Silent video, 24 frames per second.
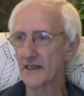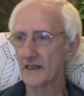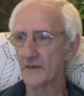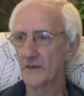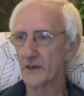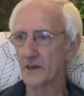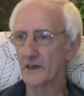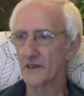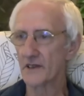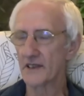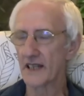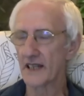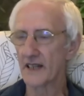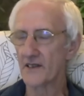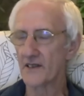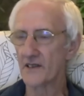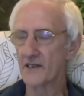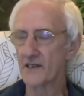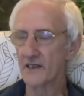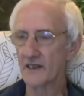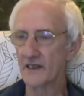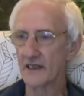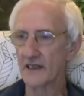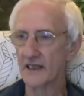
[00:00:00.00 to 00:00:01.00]
of your
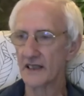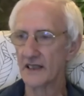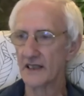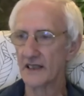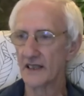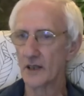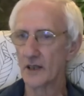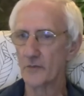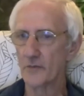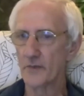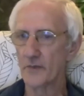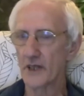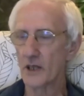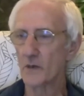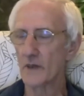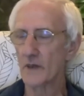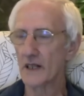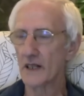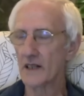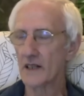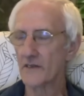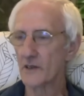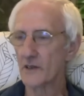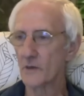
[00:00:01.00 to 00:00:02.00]
attention, and be
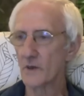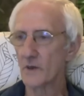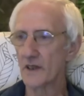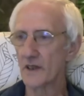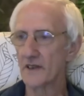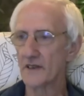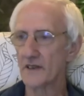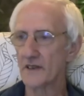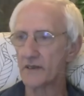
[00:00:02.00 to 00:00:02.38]
aware of the one